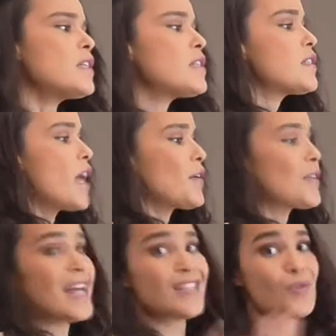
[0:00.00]
So
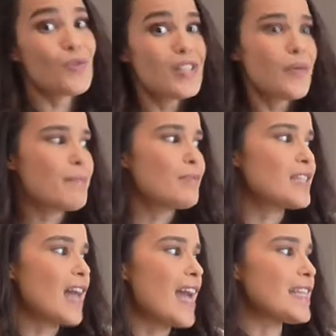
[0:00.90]
that's also
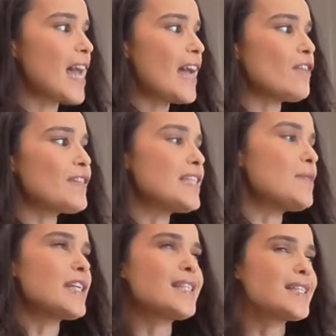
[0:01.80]
imprecise, and obviously
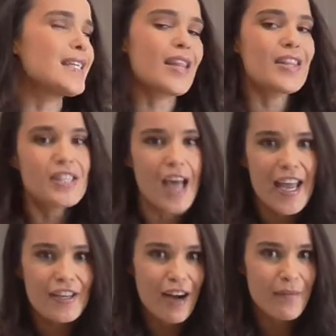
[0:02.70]
we can see that the
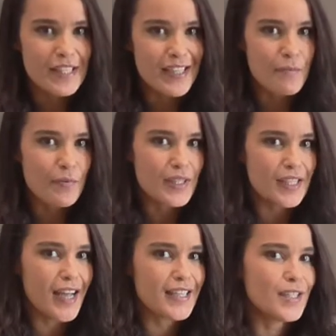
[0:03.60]
diagram is
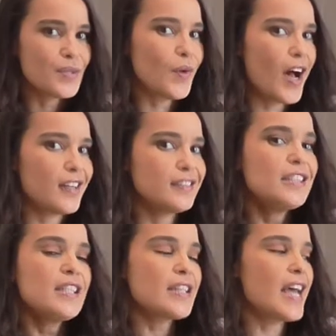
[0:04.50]
imprecise as
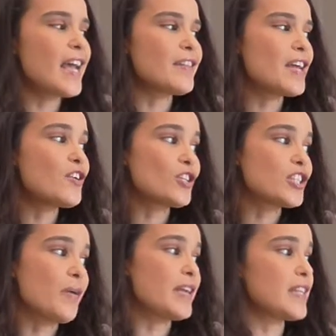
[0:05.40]
well. They're not
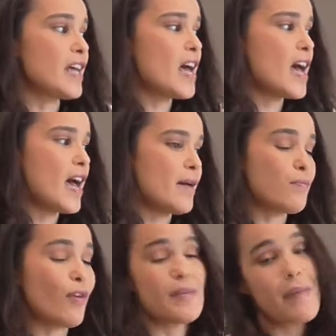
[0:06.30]
showing the
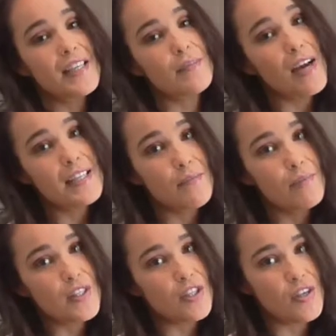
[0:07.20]
profit maximising
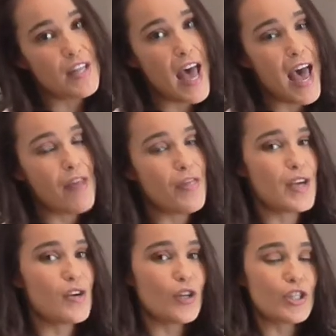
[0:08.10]
position there,
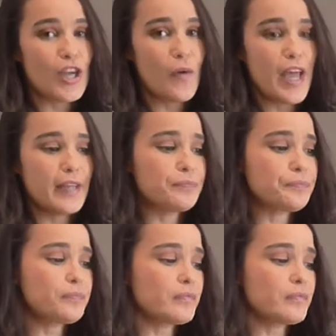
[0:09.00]
they're not showing